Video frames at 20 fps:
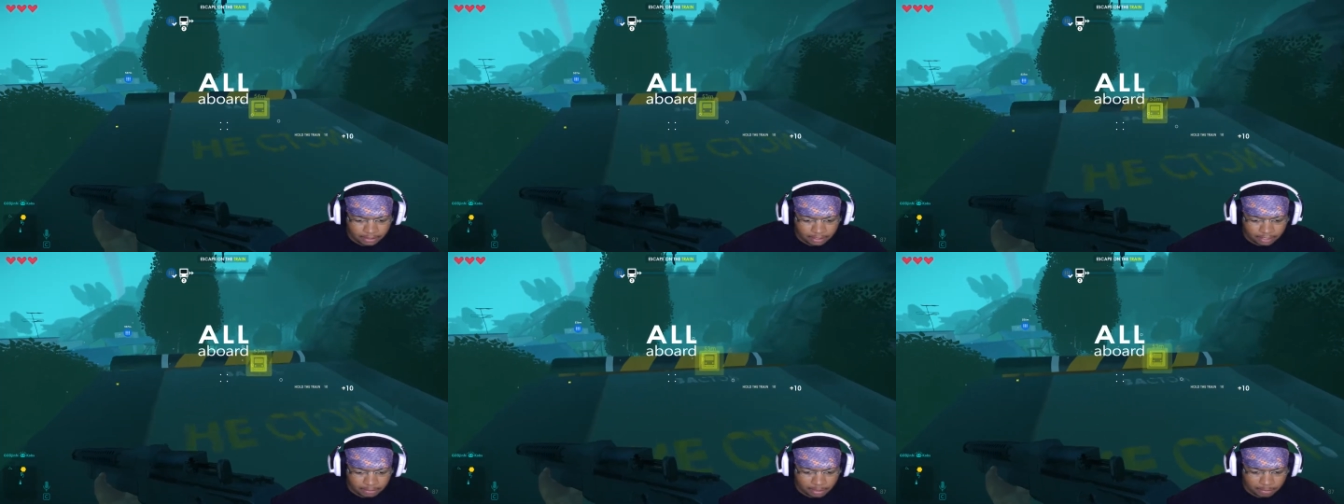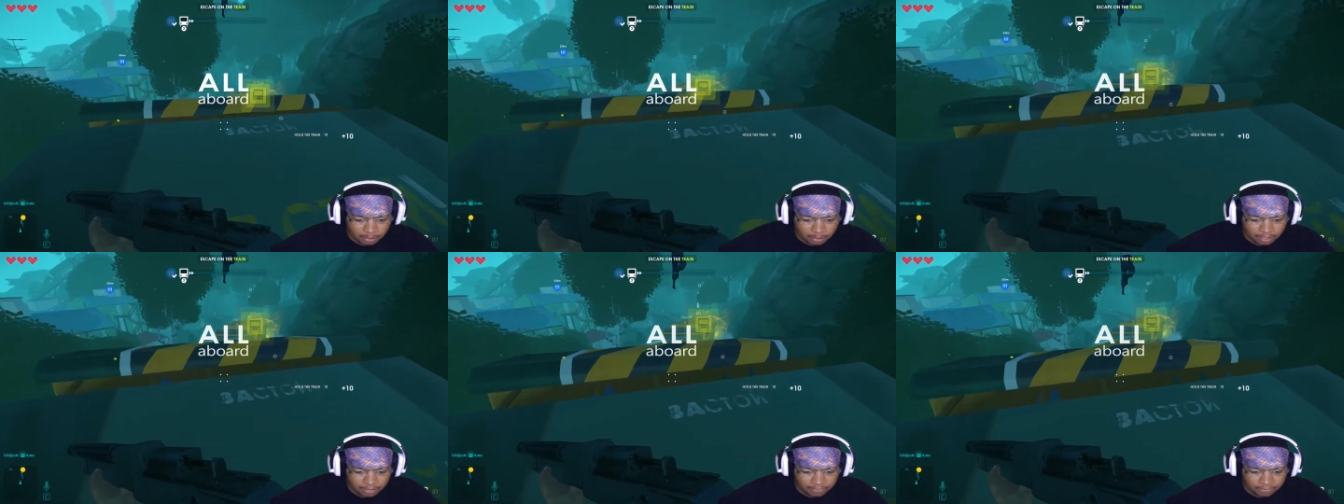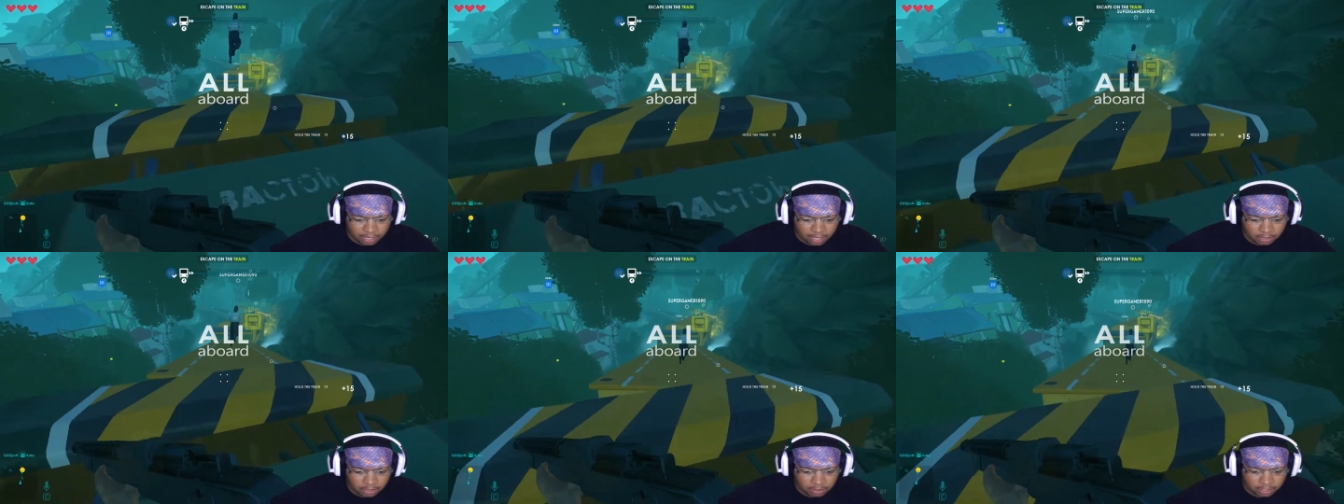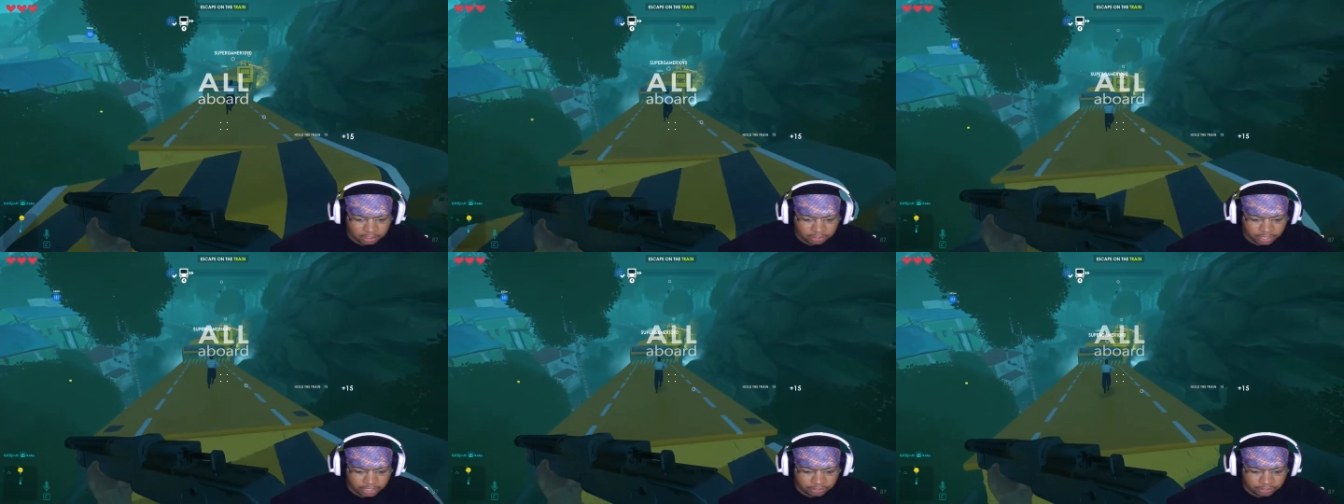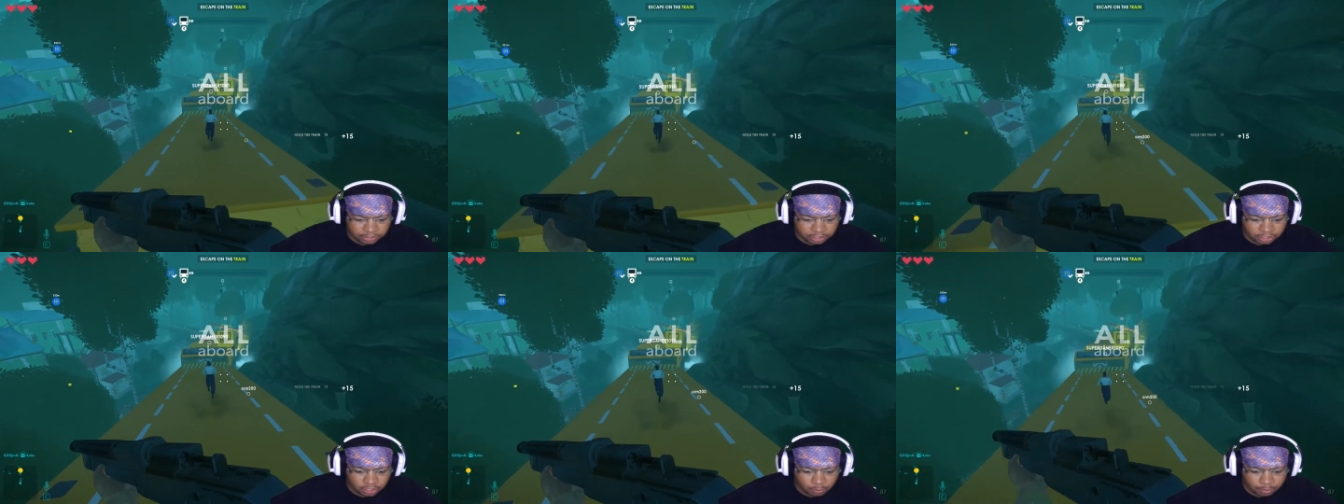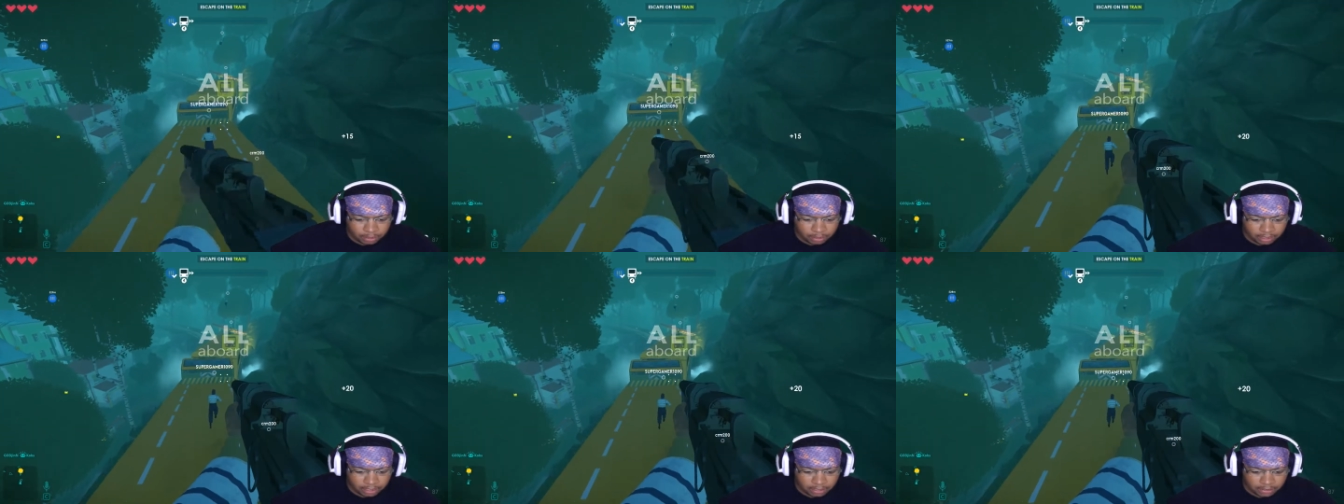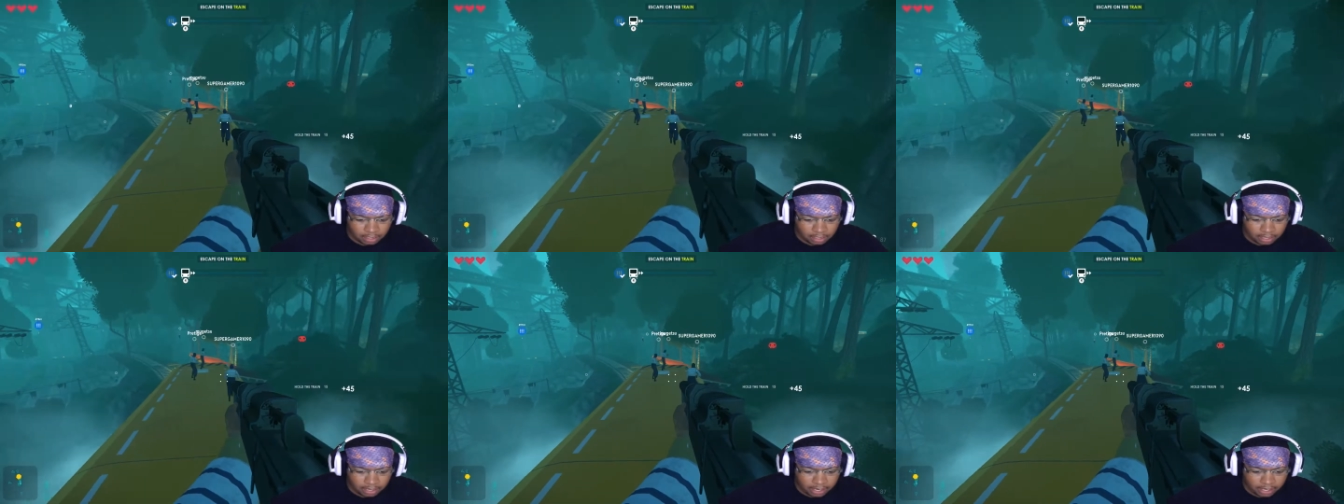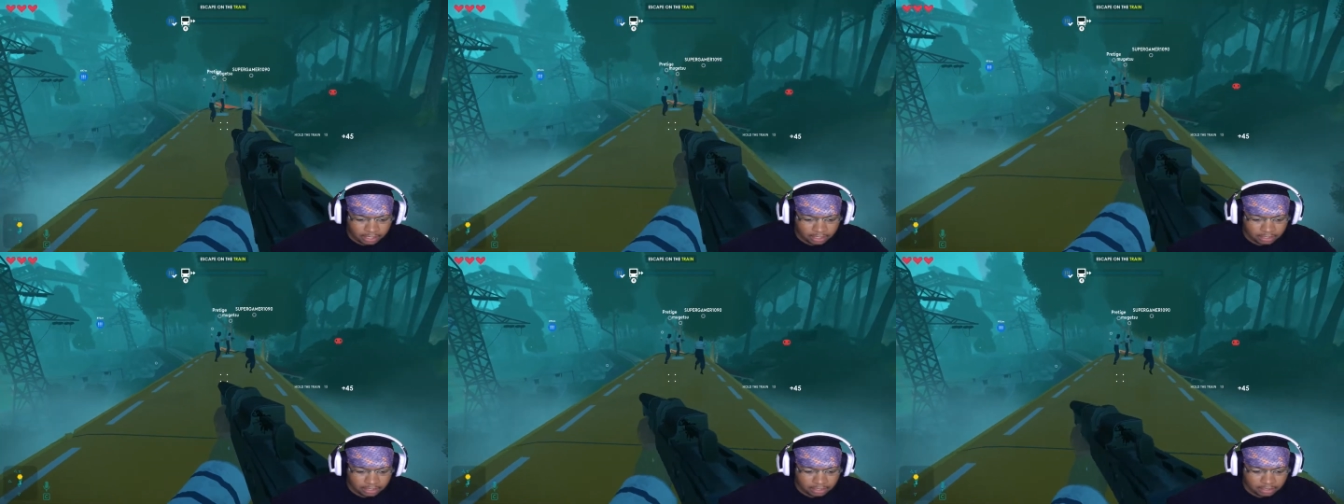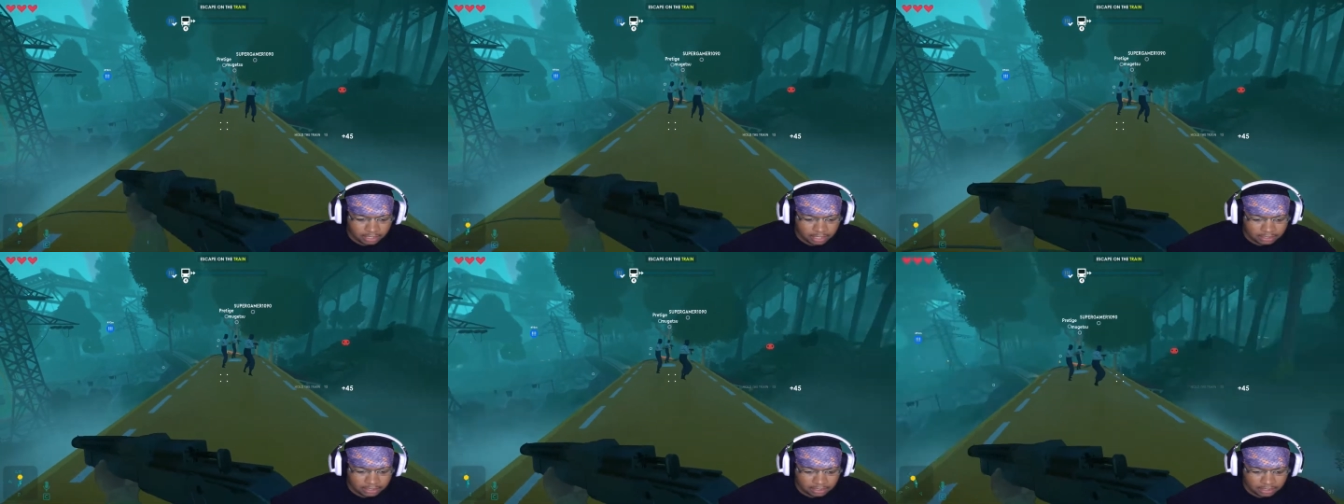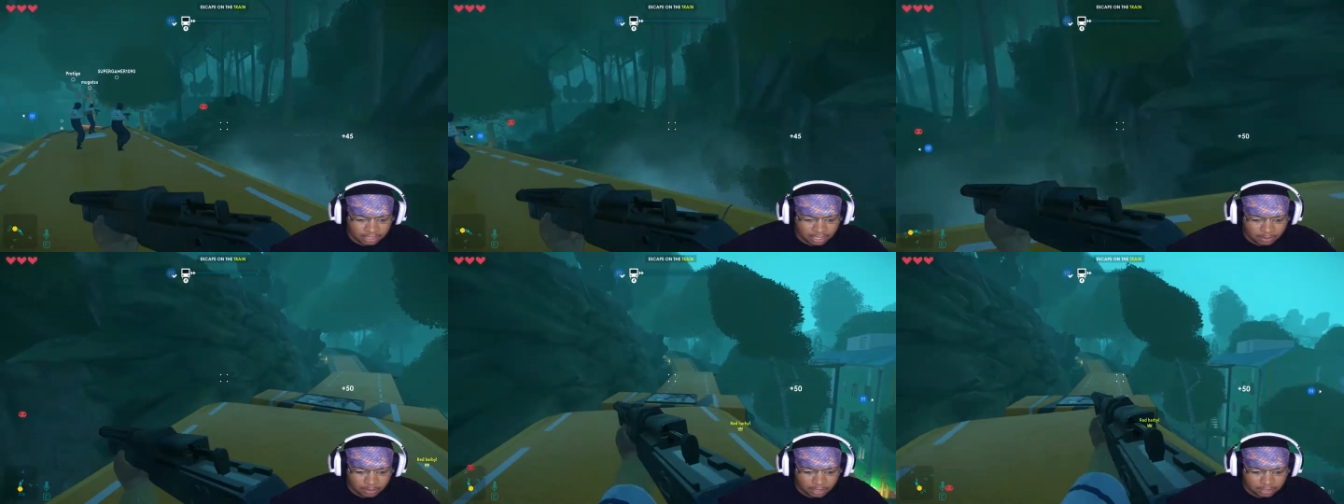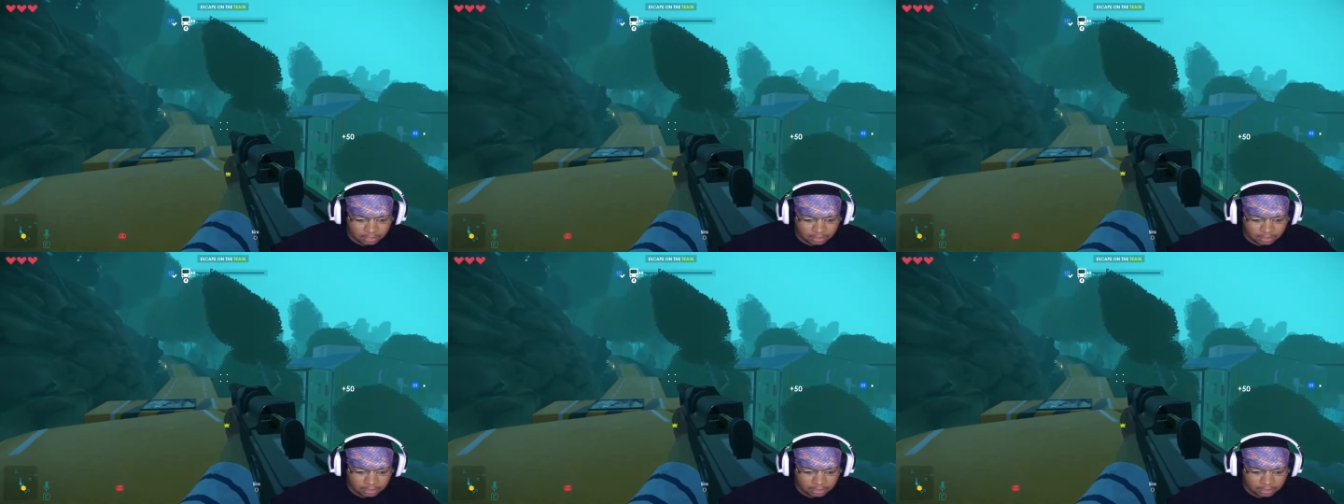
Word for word: I'm up here. If you're not on the train, you're stupid. Alright. You guys look that way,